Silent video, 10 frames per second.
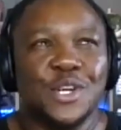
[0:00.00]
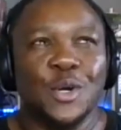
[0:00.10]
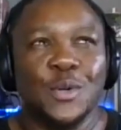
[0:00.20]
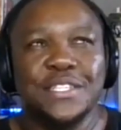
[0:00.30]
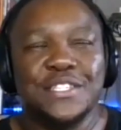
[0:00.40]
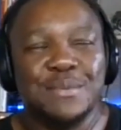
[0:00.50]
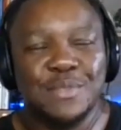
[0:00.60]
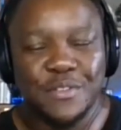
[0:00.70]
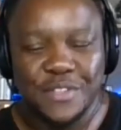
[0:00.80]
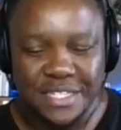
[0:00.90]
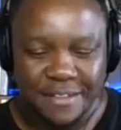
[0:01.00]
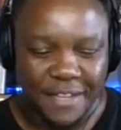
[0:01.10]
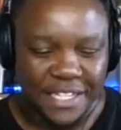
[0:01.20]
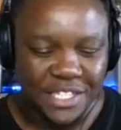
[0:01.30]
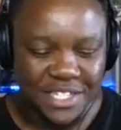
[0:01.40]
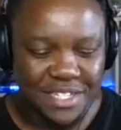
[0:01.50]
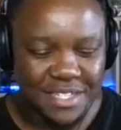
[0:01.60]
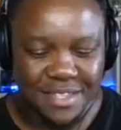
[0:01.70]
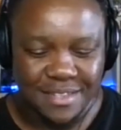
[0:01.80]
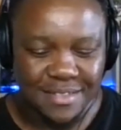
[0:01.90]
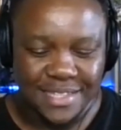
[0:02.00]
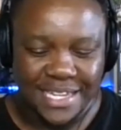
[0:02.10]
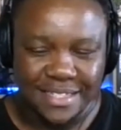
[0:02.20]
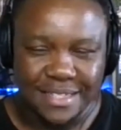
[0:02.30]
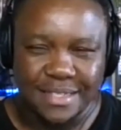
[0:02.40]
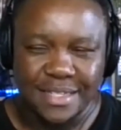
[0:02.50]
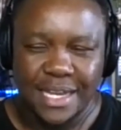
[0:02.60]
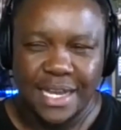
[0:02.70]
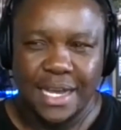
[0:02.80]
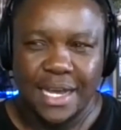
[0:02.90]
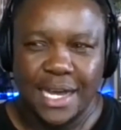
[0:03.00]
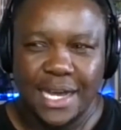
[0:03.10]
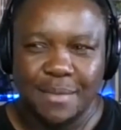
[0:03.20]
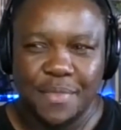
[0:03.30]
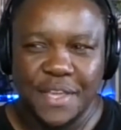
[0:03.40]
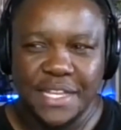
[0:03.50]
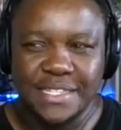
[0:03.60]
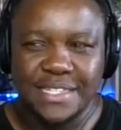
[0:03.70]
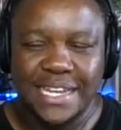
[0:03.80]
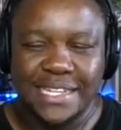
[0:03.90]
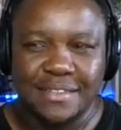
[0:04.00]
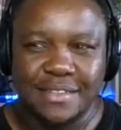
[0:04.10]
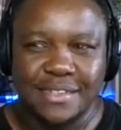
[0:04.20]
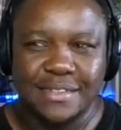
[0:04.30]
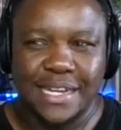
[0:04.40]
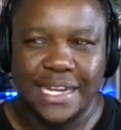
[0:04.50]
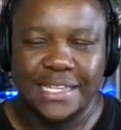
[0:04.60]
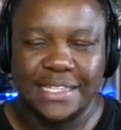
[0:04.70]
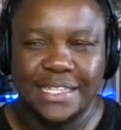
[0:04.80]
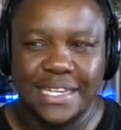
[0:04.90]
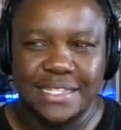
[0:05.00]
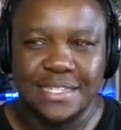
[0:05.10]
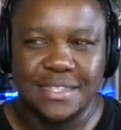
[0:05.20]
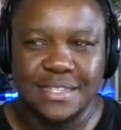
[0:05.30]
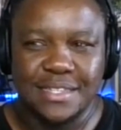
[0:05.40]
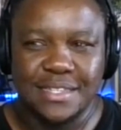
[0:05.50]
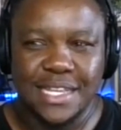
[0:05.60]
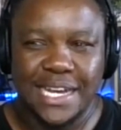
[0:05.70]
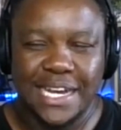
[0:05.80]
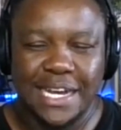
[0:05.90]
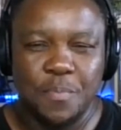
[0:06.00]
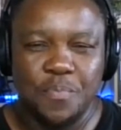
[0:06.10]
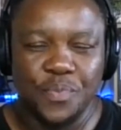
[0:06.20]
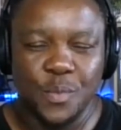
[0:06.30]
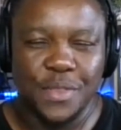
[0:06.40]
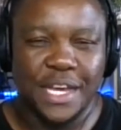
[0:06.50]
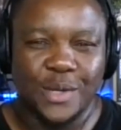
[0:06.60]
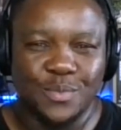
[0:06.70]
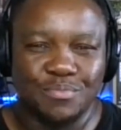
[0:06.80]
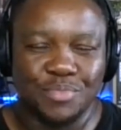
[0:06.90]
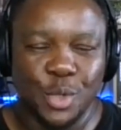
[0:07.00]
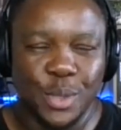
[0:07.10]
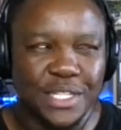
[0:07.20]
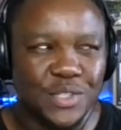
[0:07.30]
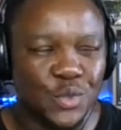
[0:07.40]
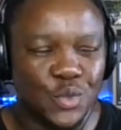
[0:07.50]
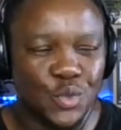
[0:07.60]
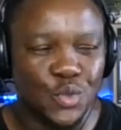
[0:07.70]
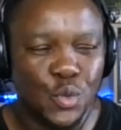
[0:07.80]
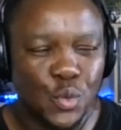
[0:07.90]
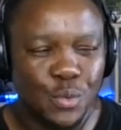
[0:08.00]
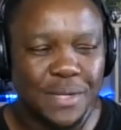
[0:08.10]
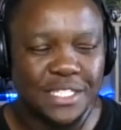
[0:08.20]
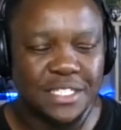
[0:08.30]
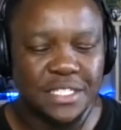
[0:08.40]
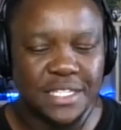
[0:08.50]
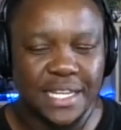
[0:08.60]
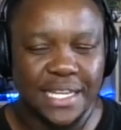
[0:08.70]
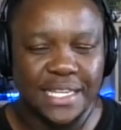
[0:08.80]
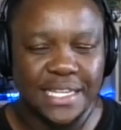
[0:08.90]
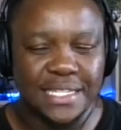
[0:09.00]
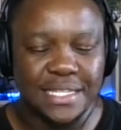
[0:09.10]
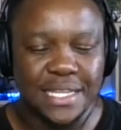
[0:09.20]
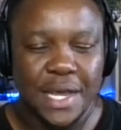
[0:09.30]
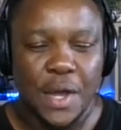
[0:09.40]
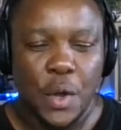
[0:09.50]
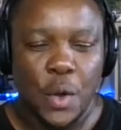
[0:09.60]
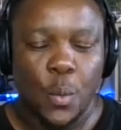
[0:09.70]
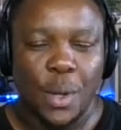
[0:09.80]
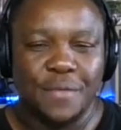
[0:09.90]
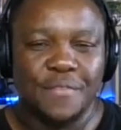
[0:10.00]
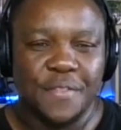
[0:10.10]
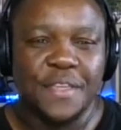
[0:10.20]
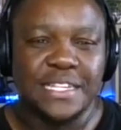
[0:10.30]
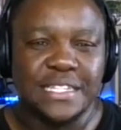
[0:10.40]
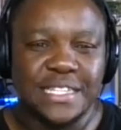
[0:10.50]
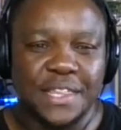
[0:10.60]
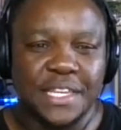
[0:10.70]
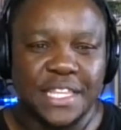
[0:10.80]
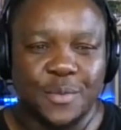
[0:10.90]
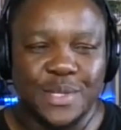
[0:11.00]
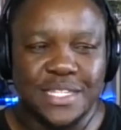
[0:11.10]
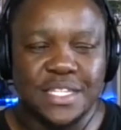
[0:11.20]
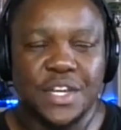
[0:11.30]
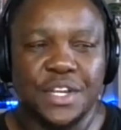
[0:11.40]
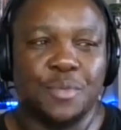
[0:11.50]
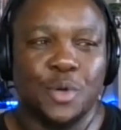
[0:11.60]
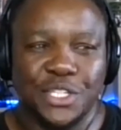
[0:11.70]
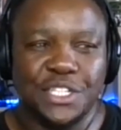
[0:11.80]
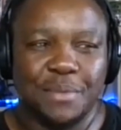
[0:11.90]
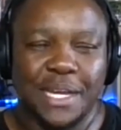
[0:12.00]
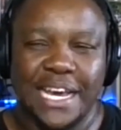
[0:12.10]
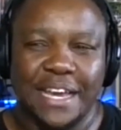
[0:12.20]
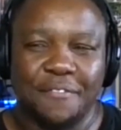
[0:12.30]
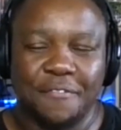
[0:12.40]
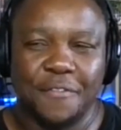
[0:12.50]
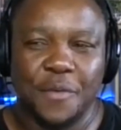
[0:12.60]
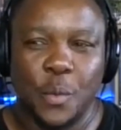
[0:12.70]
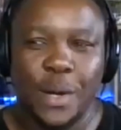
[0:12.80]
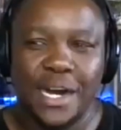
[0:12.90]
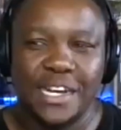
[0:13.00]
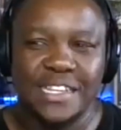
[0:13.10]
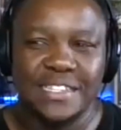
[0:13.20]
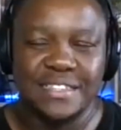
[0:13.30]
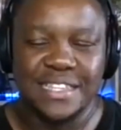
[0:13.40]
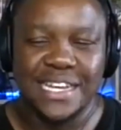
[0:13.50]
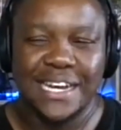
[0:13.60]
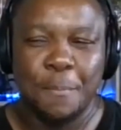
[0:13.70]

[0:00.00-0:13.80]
So in terms of just the ventures things that I guess, without going into too much detail, I guess one of the things I think that was a turning point in my life was